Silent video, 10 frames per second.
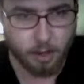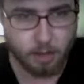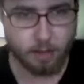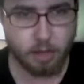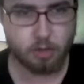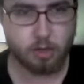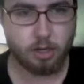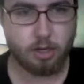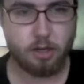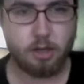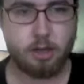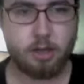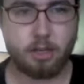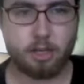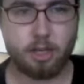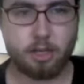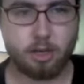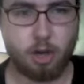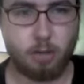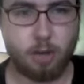Megatron says
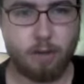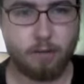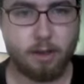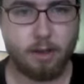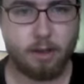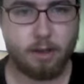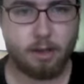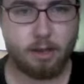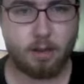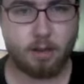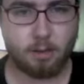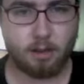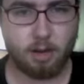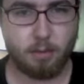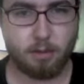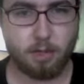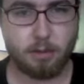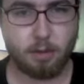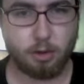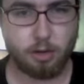Shockwave, and he has been collecting more super
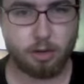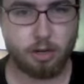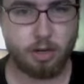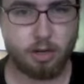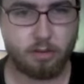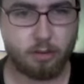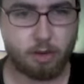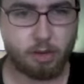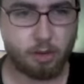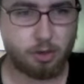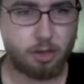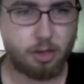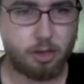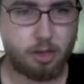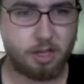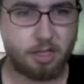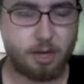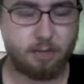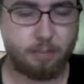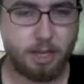soldiers as some of the fossils a set
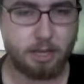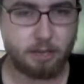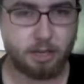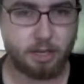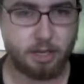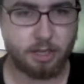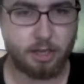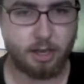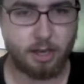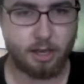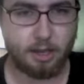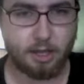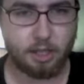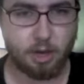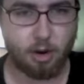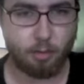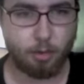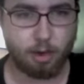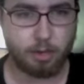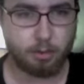of beast machines. I like that show and we'll
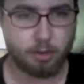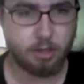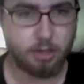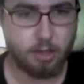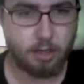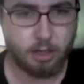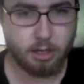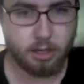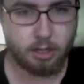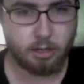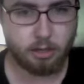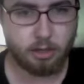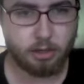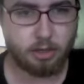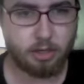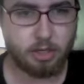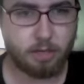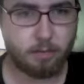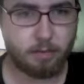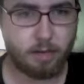get to it. tries enjoys
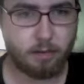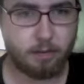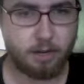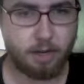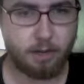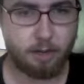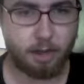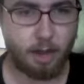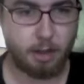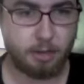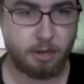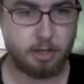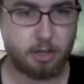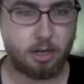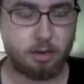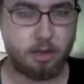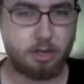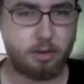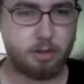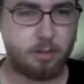time to Predaking about the extras, that
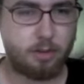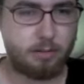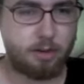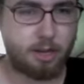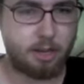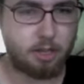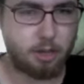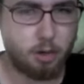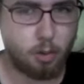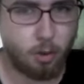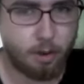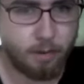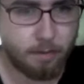is Osie something with Predaking Chew toy.